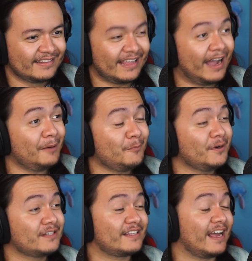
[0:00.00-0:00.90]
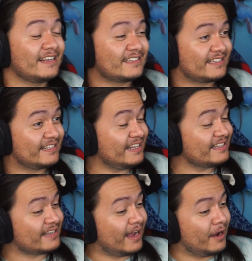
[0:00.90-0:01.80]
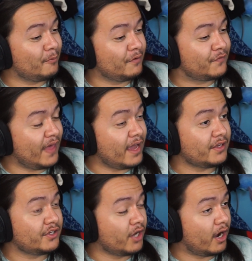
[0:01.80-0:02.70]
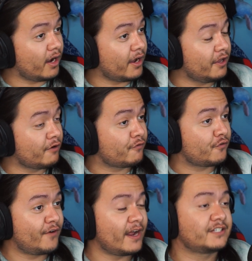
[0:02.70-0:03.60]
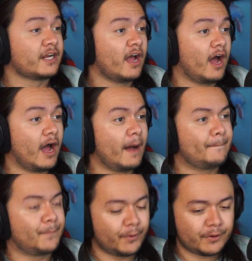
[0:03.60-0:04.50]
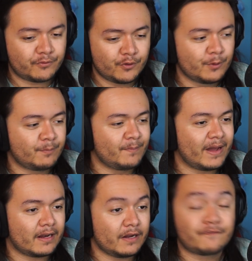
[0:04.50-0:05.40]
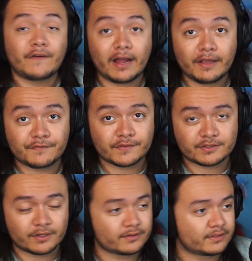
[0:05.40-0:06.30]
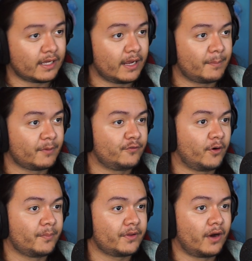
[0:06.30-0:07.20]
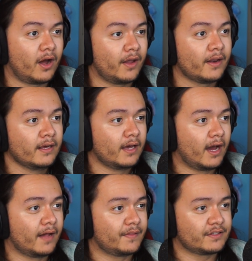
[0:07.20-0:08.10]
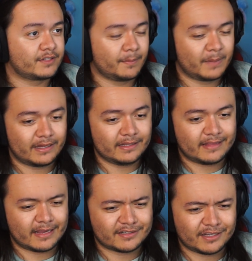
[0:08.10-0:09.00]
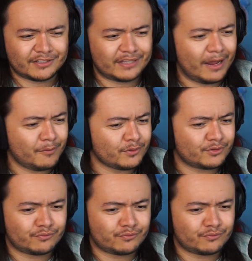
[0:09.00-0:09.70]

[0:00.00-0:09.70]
That was CSR with their Young and Fresh boy group medley. 5 songs they performed here on this medley dance stage. That was